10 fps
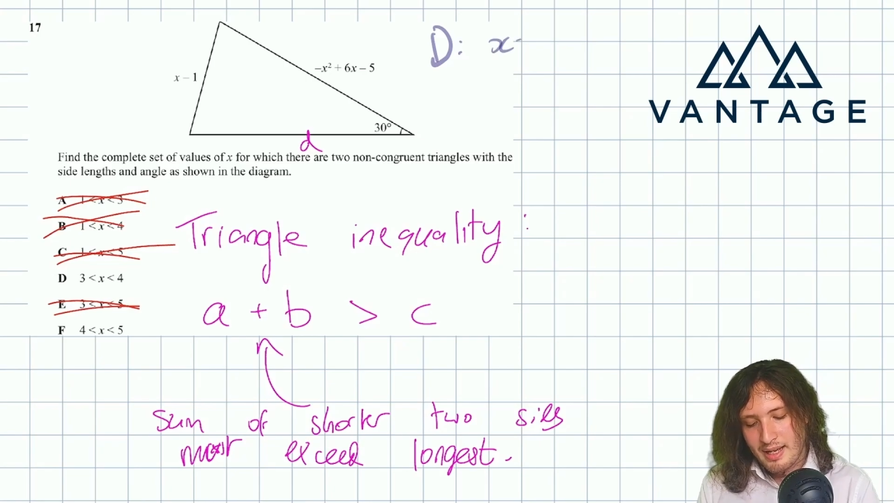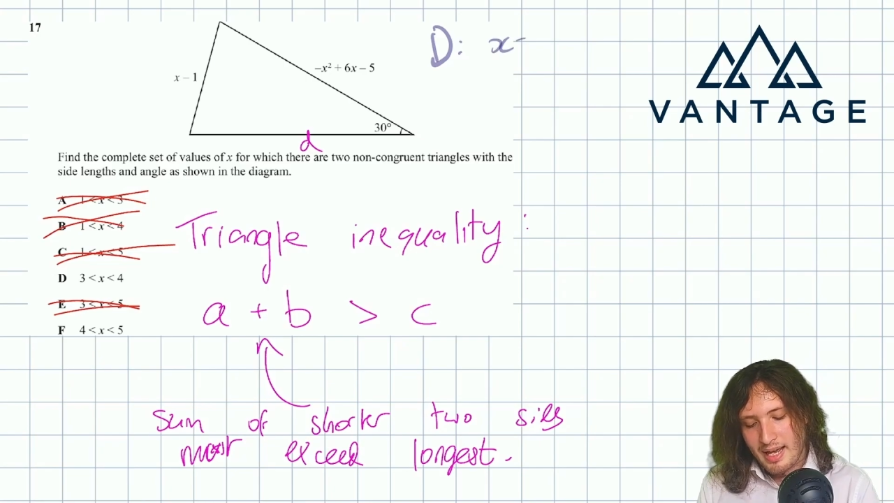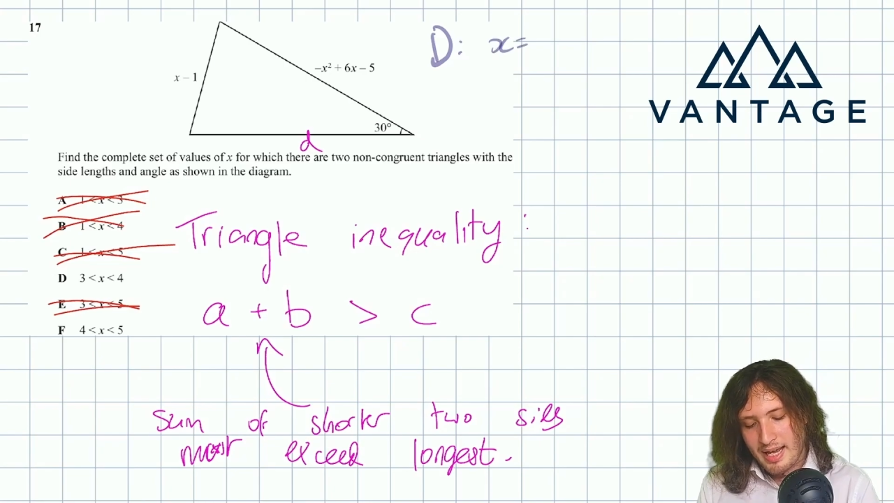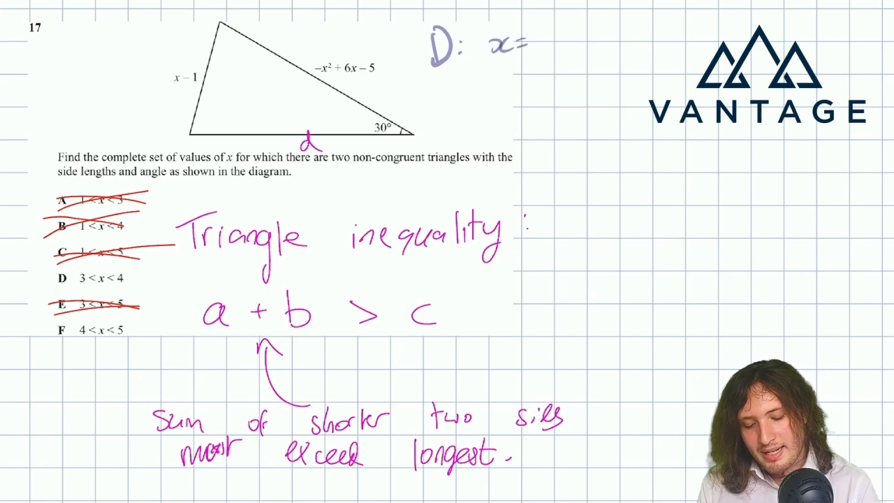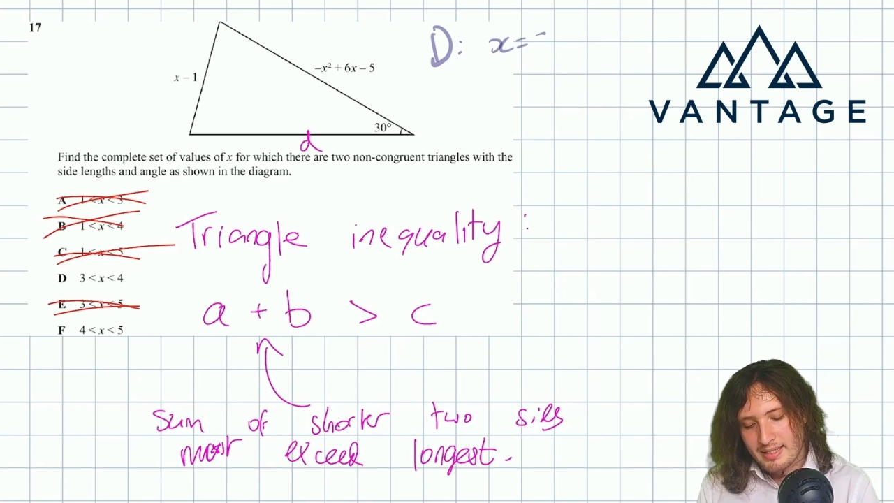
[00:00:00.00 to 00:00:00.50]

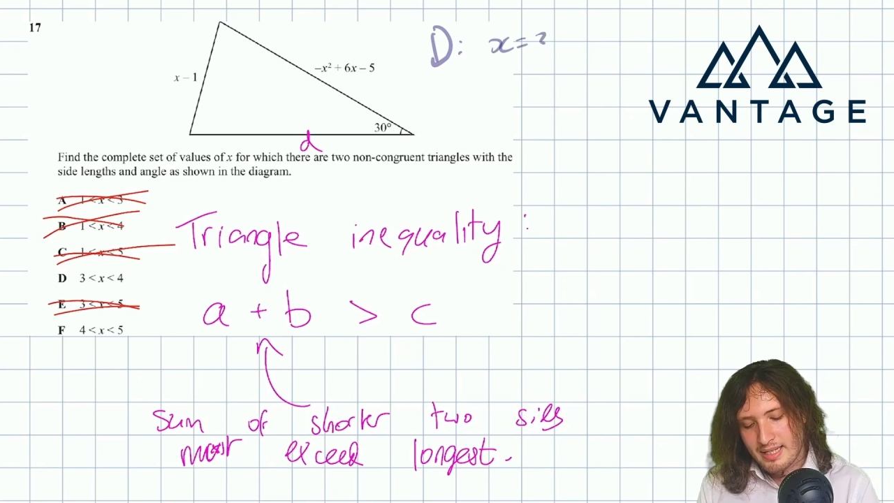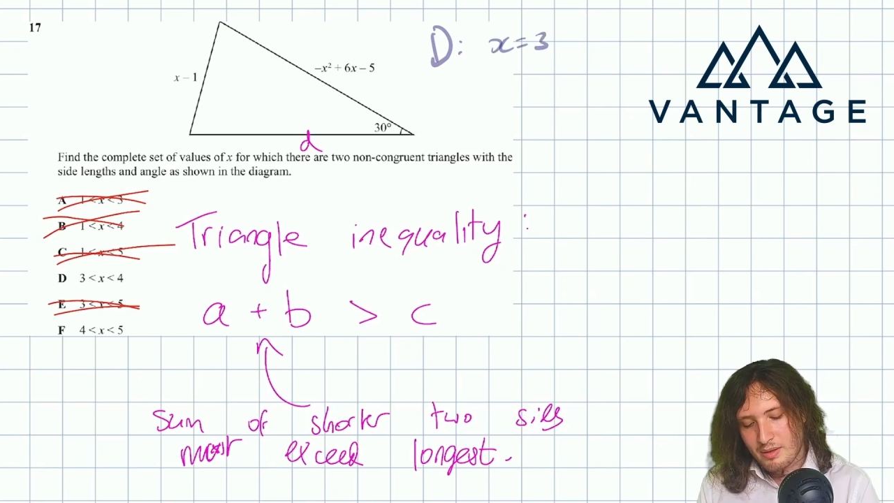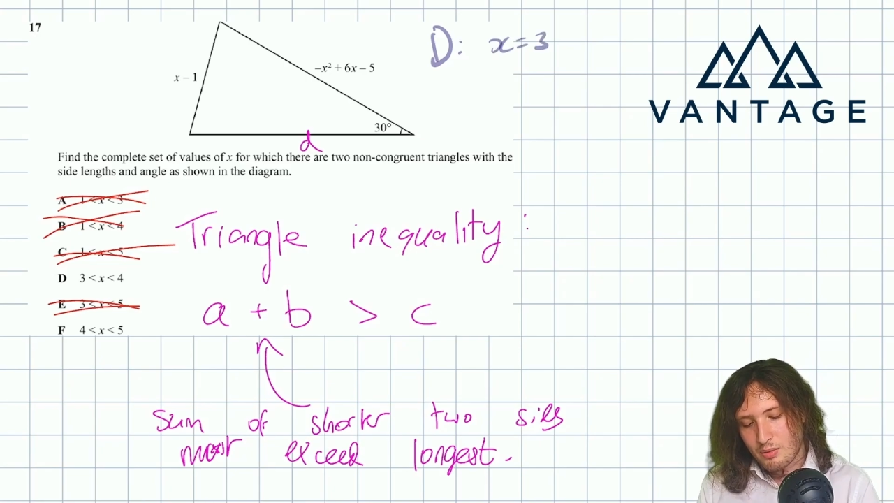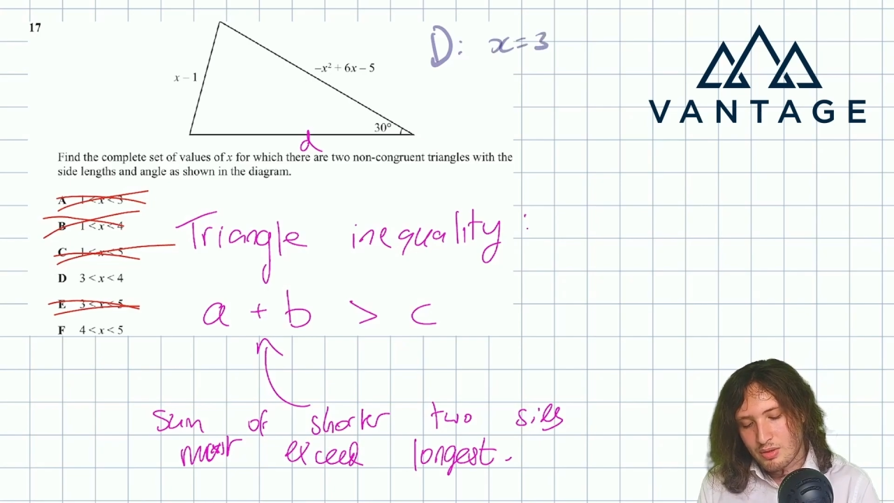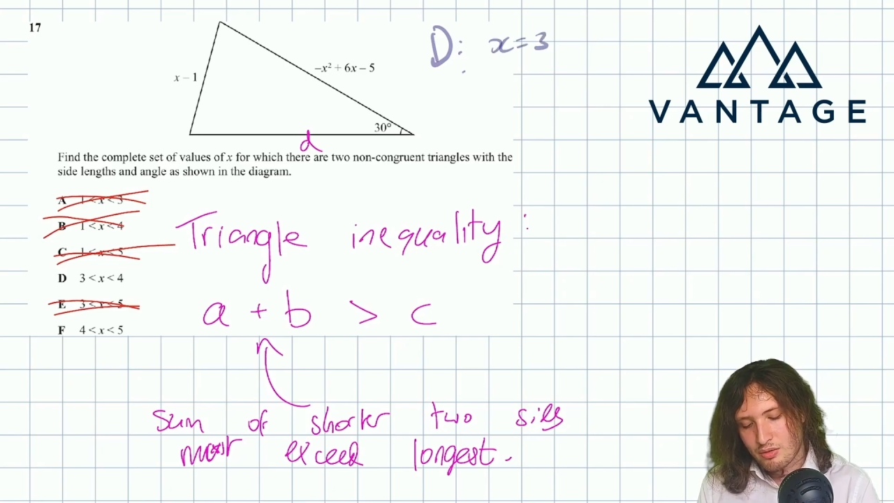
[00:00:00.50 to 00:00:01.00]
x
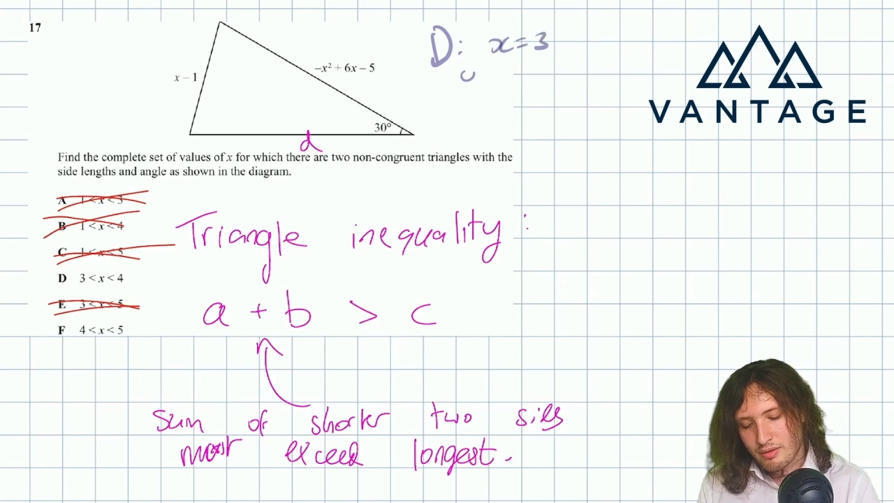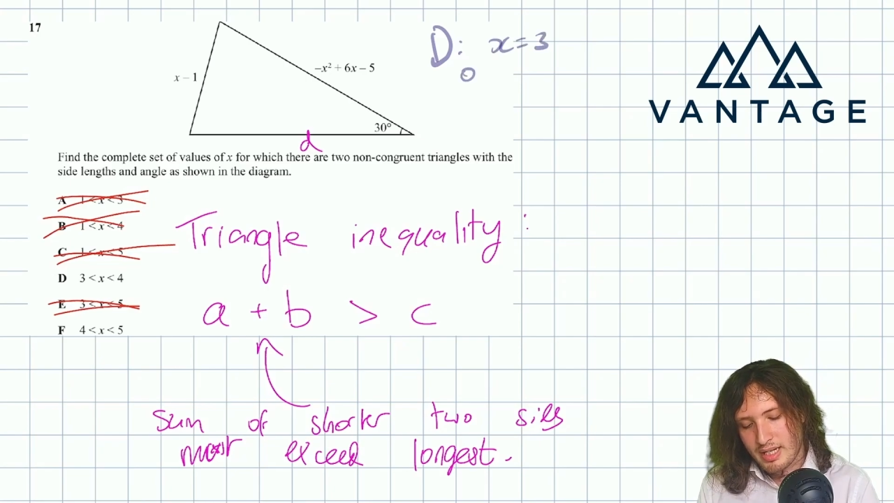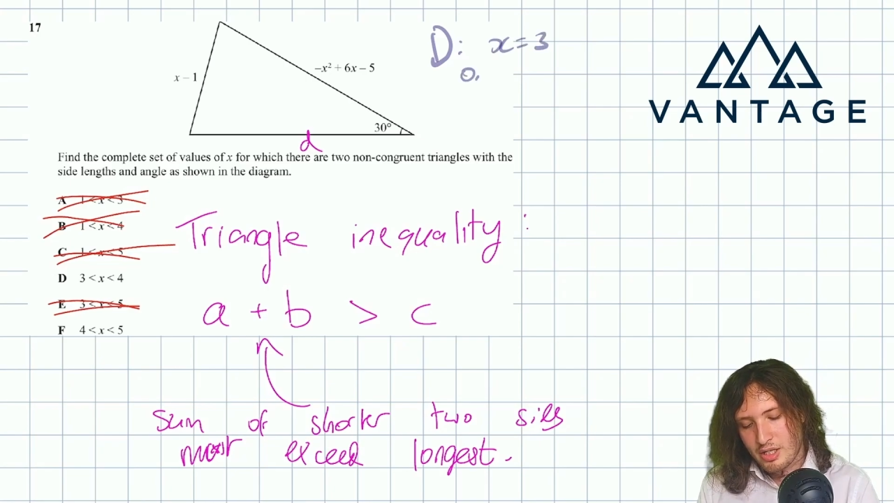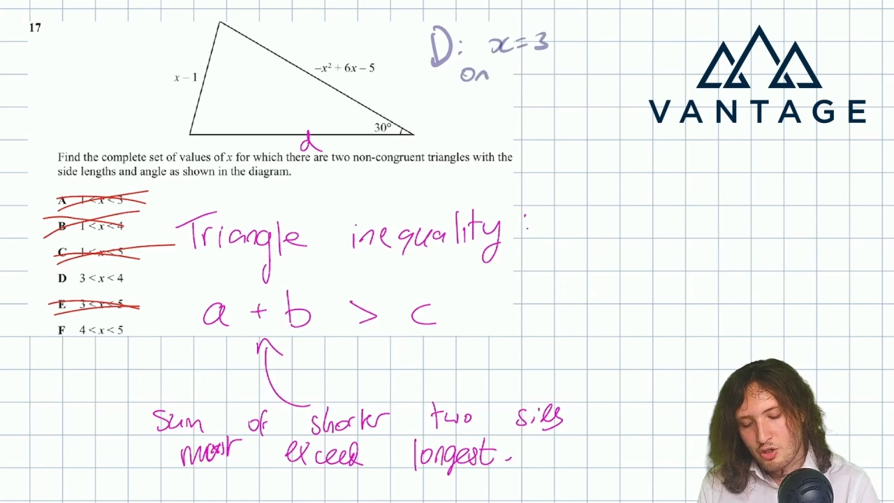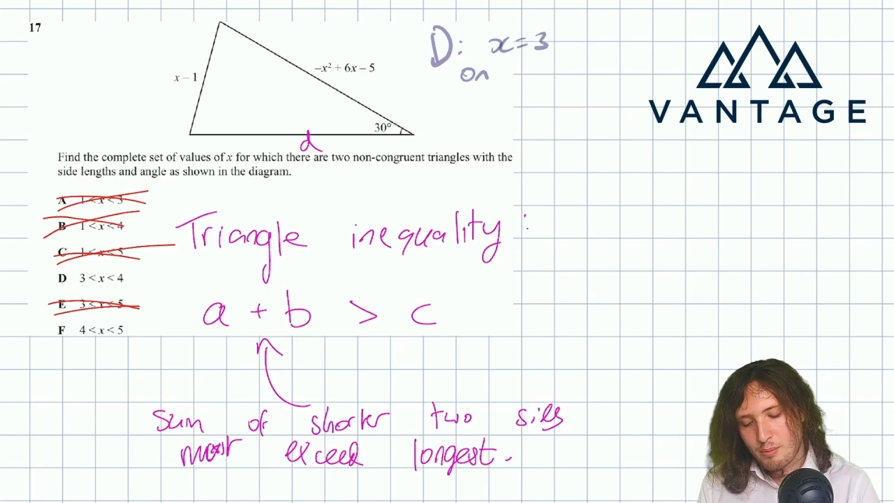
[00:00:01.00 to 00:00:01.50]
equals
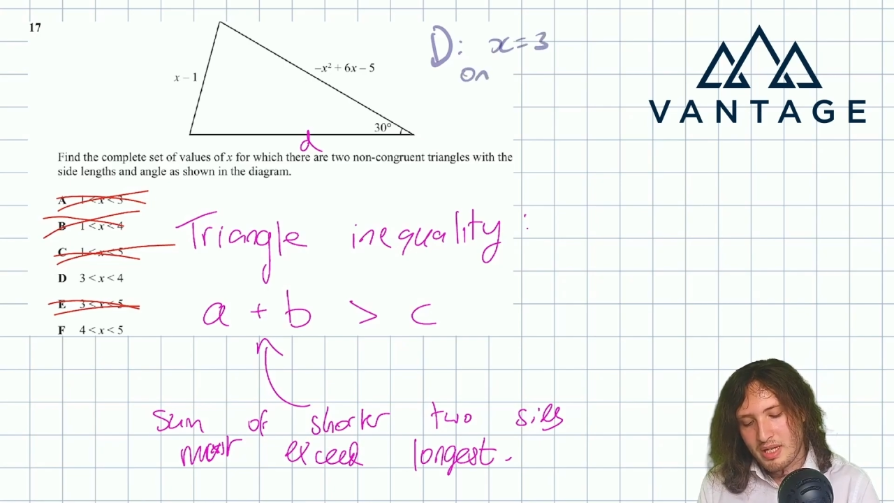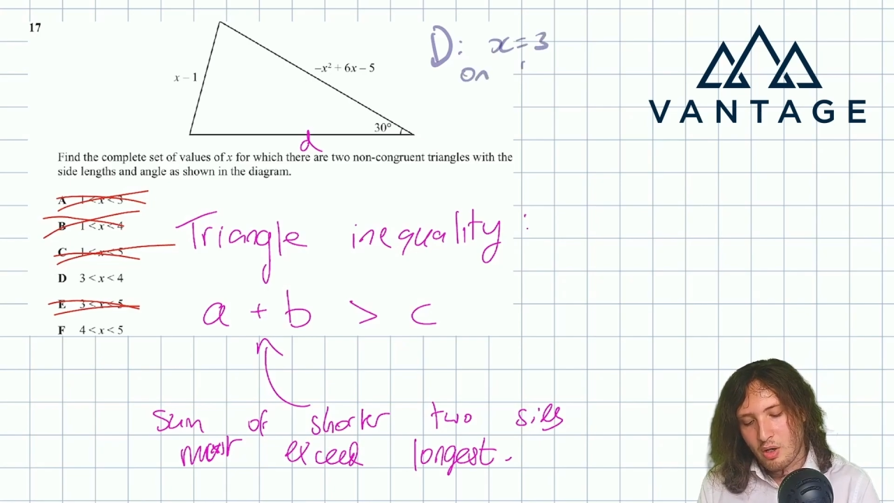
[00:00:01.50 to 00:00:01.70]
3 should be